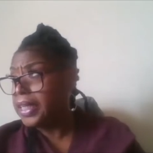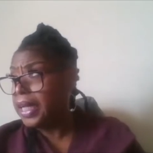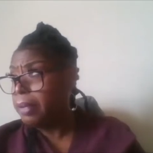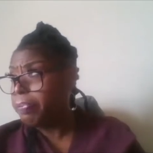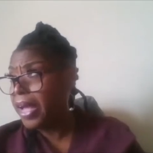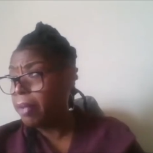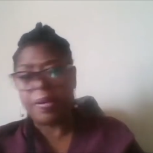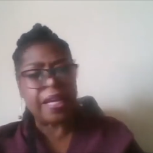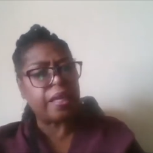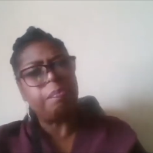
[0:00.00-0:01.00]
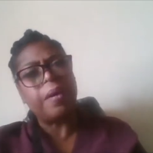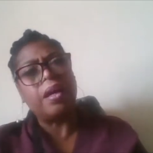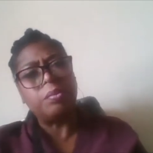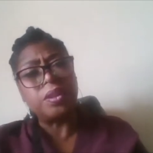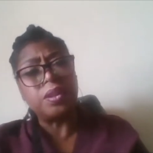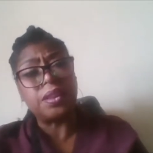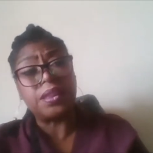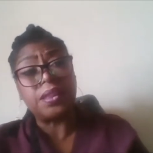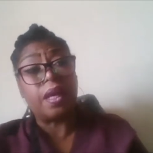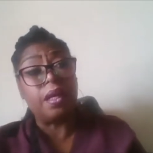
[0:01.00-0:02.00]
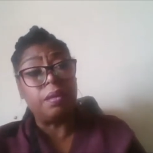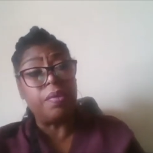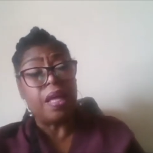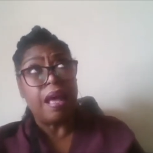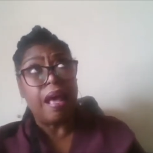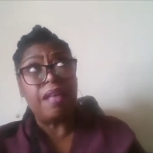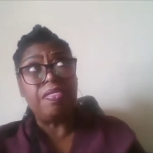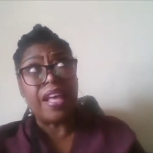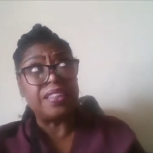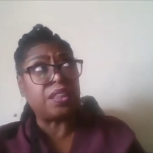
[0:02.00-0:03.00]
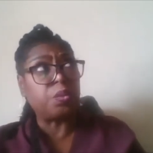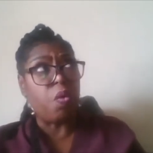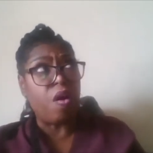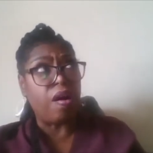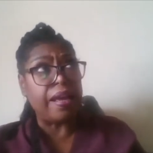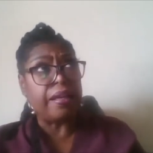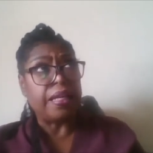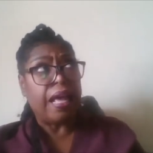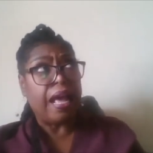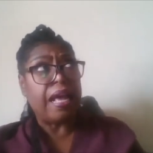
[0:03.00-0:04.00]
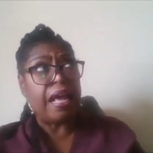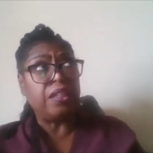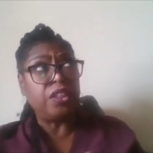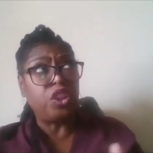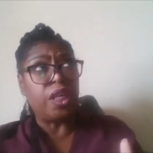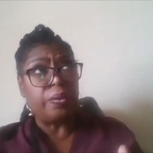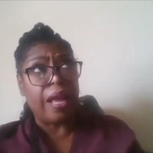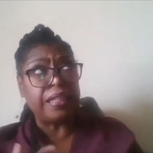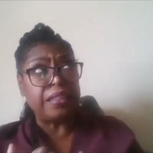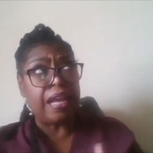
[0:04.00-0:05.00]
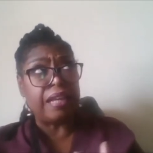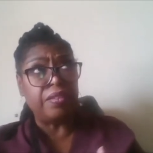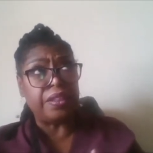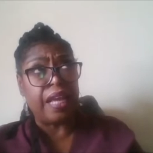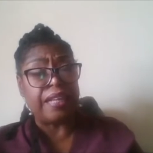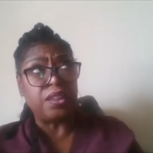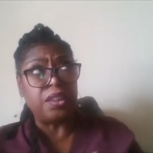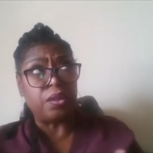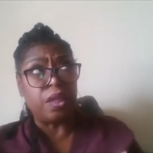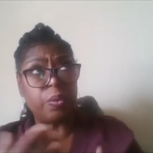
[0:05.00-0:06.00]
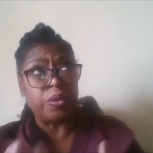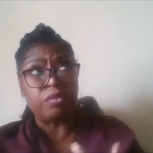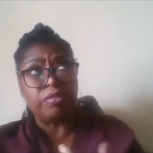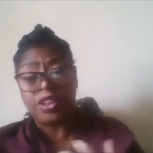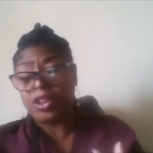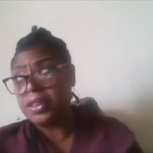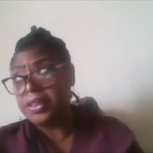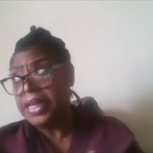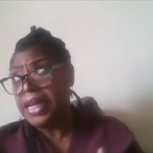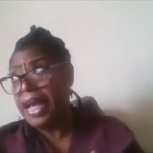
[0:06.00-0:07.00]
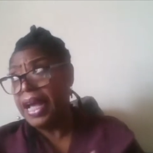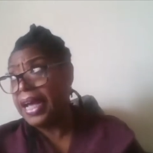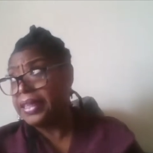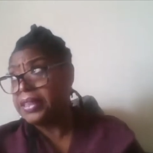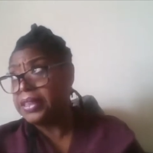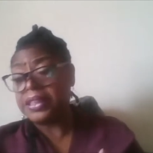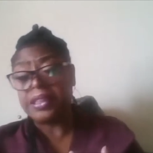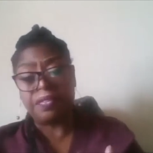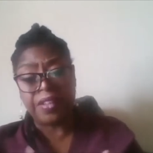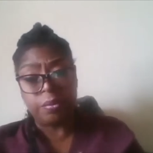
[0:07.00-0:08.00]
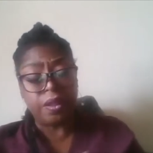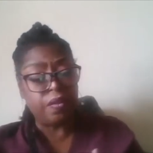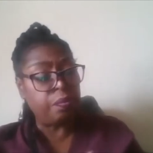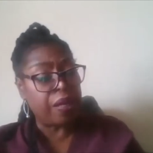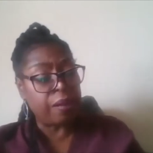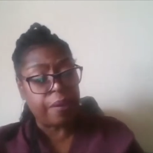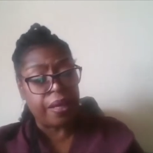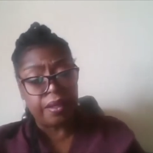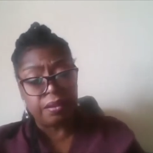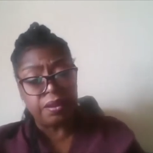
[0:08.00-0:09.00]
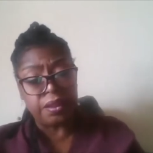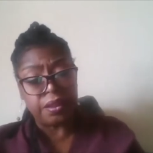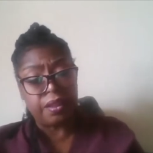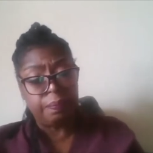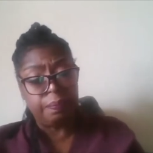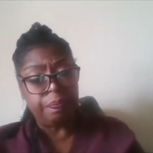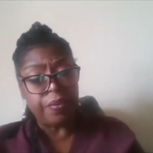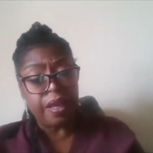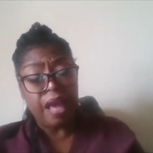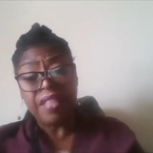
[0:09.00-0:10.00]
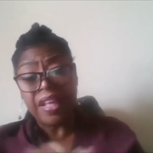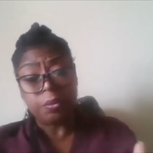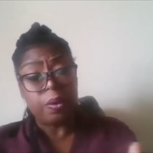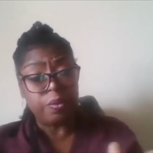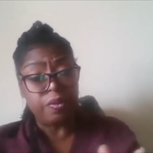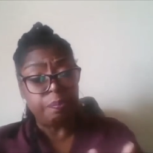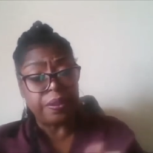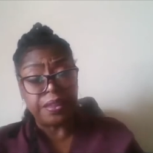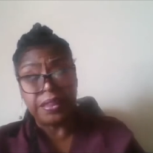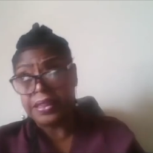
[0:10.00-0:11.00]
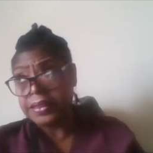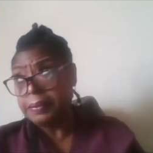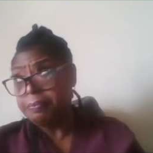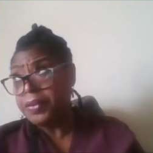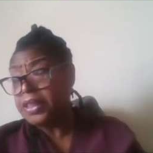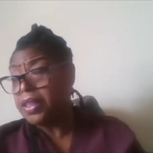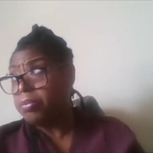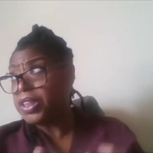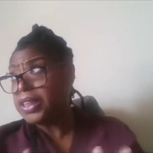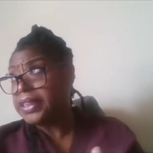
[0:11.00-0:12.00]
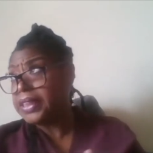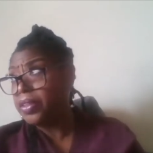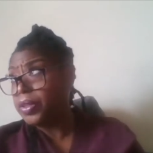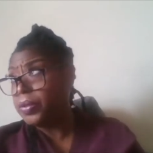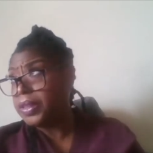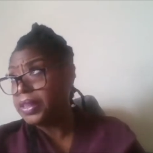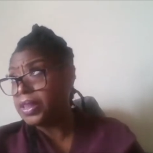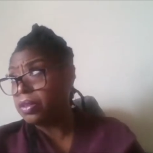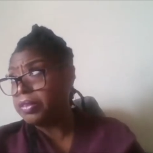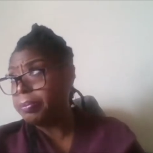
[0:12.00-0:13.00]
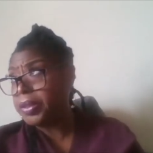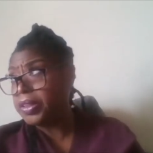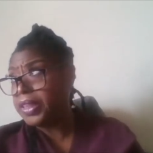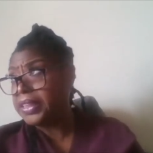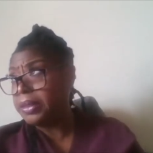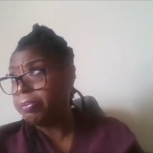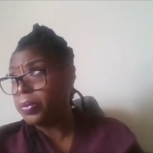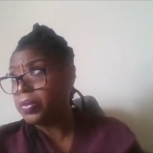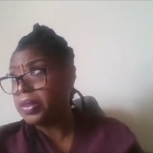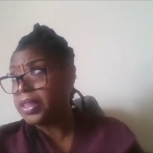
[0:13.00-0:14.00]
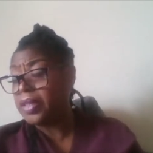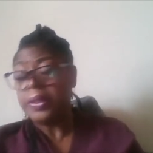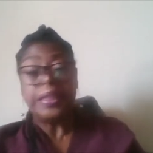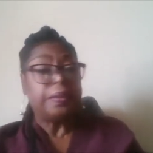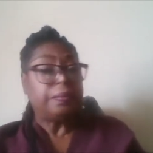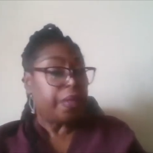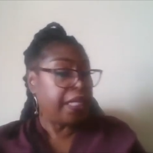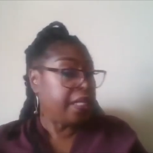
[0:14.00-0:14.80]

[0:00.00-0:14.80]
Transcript: about black empowerment um, and that's why uh, uh, you know and and and and wealth creation and the development of the black pound um, and that's why we're in business so i'm just going to tell you this story because it is important so in